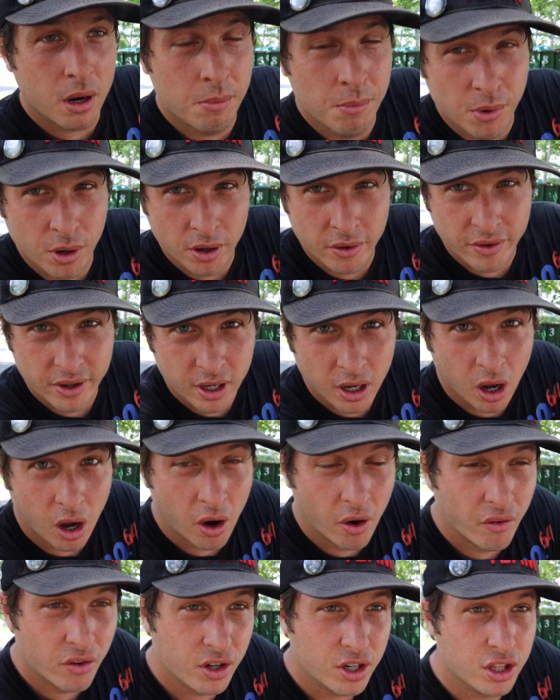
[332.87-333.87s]
are moving
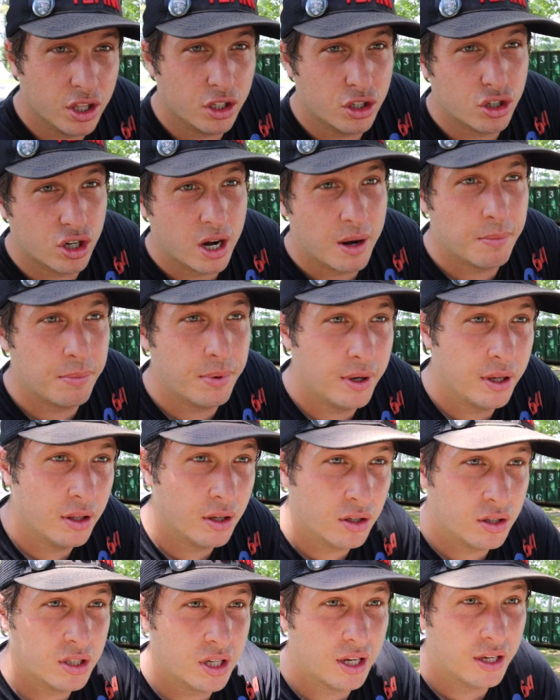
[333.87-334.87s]
over to the trampoline.
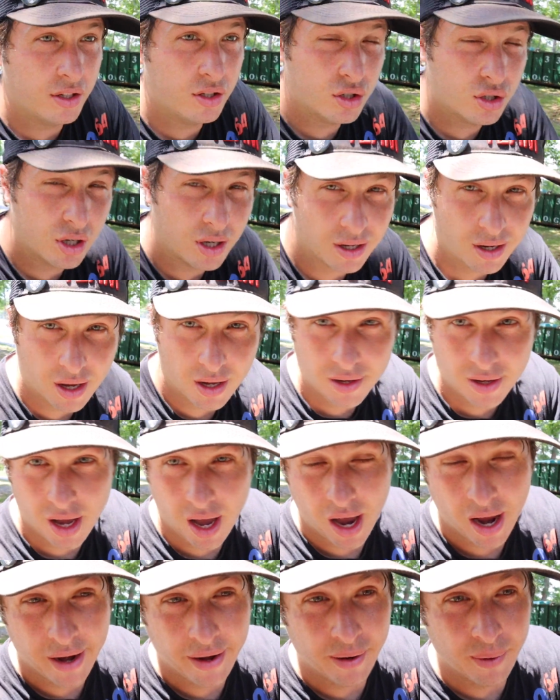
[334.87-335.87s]
There's a trick I
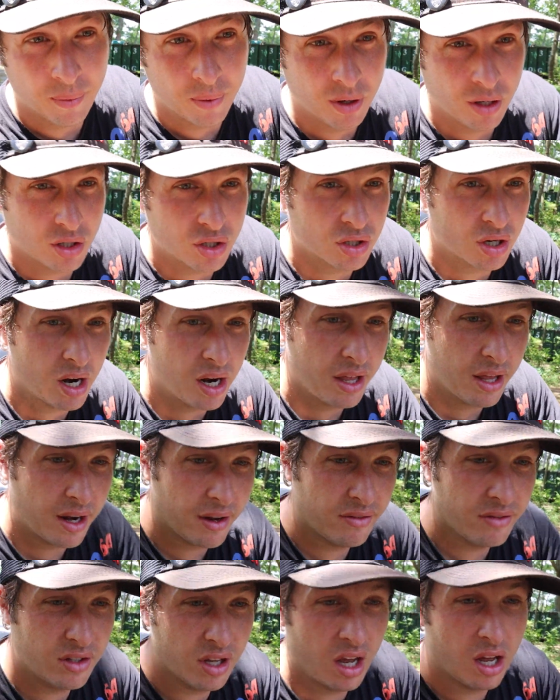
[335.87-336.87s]
kind of want to try that
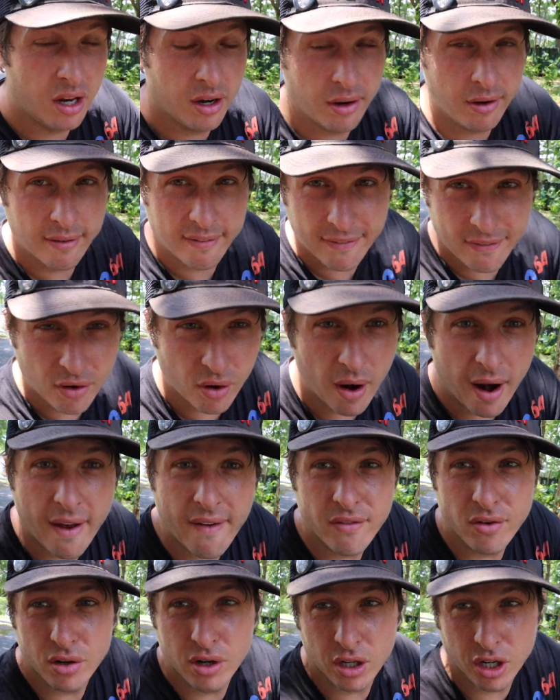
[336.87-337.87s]
I've done
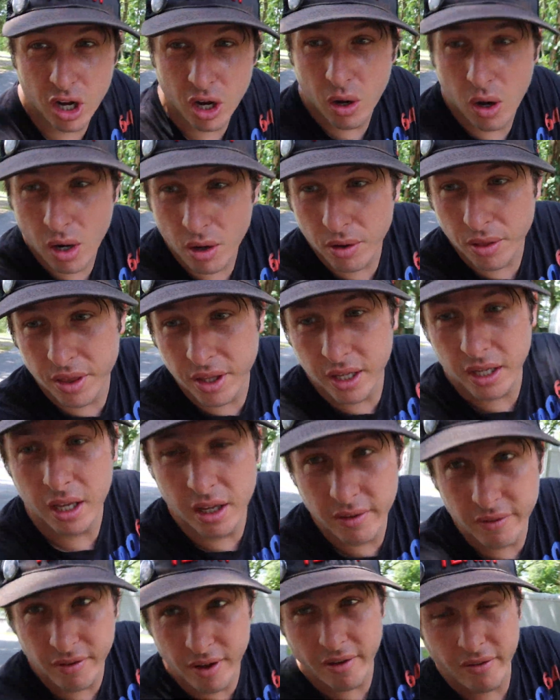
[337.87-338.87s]
forever ago. I don't think
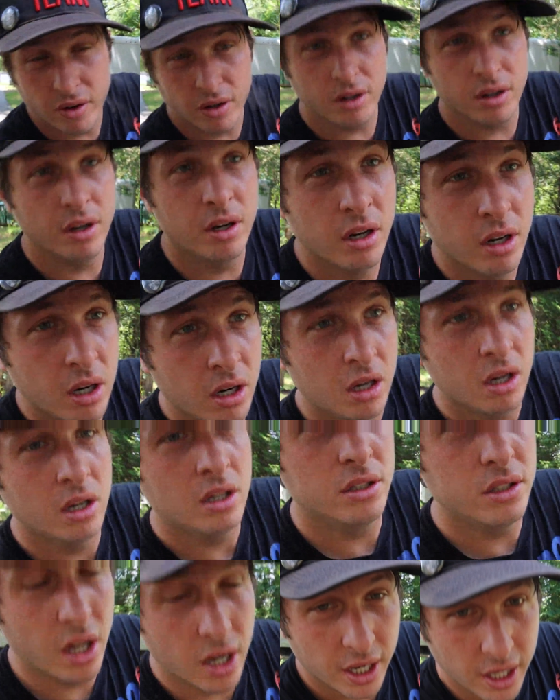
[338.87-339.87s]
I've ever
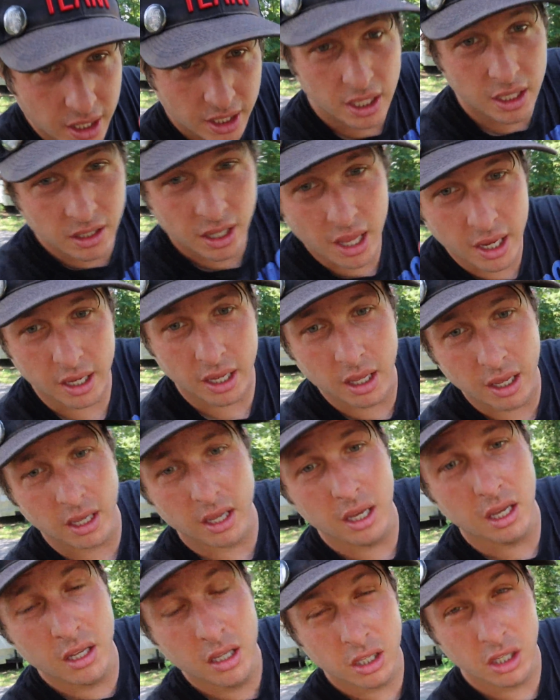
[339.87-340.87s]
done it in like a
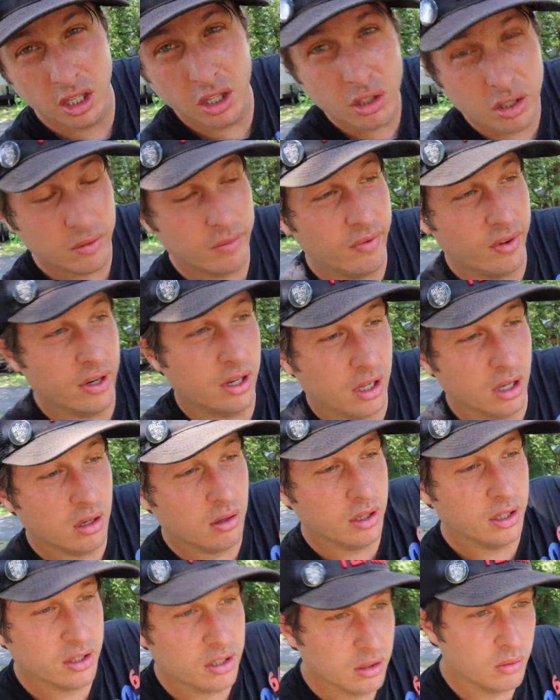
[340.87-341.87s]
YouTube video.
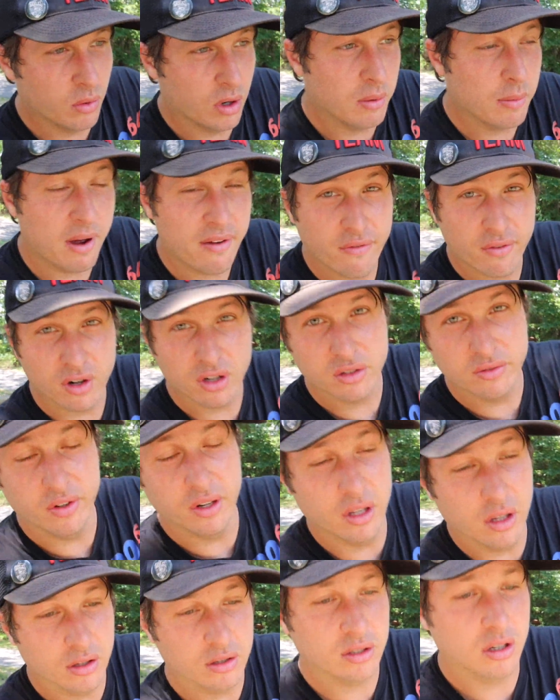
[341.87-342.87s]
It's in one of my first
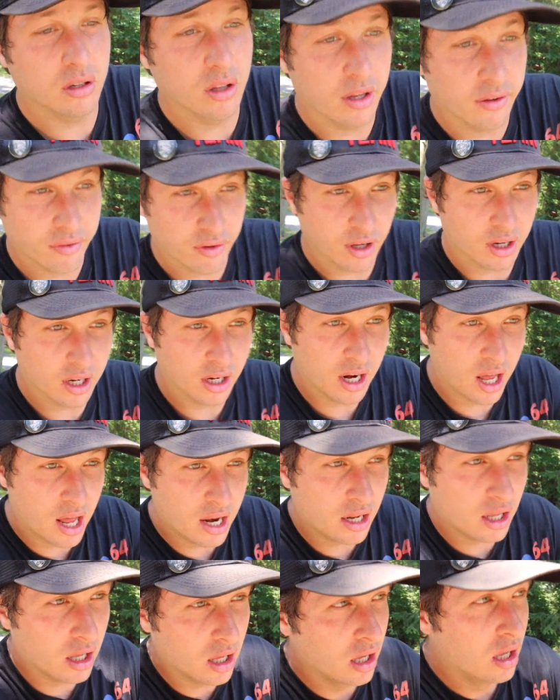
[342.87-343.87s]
videos though, like for like an
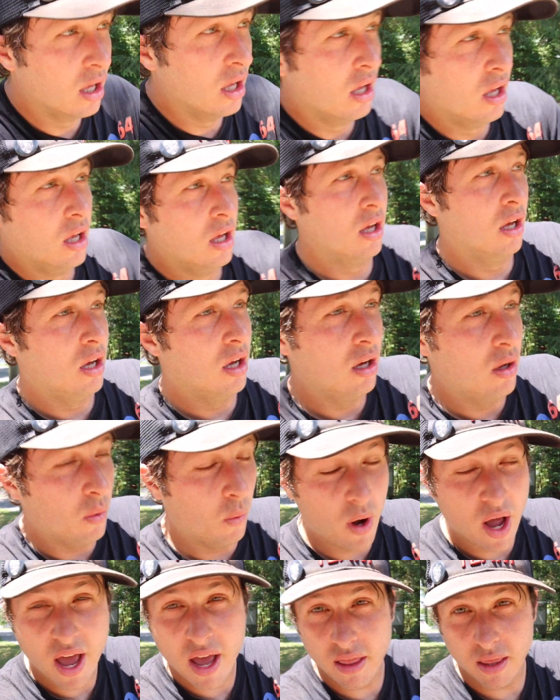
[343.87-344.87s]
edit,
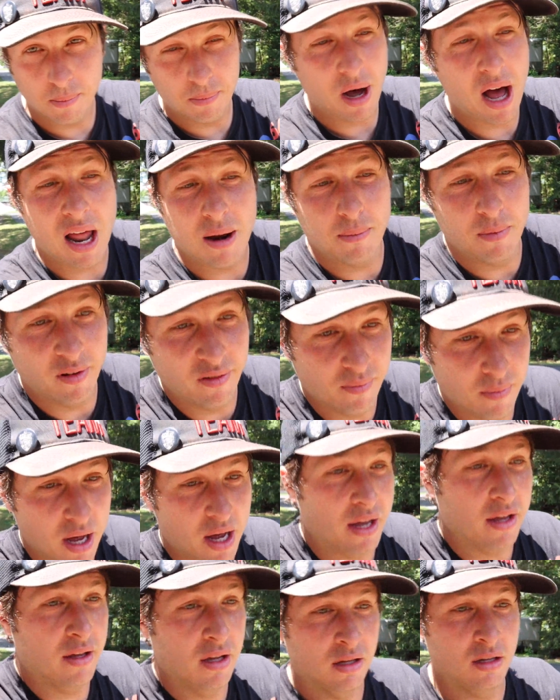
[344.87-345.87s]
way at the bottom of
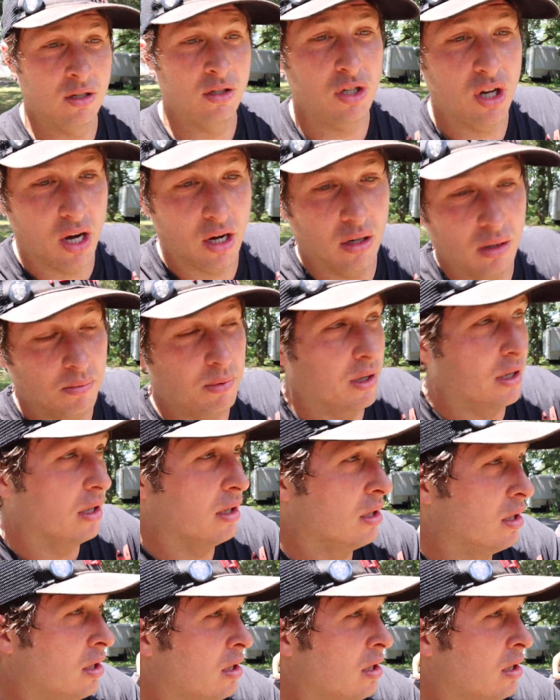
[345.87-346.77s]
my channel, but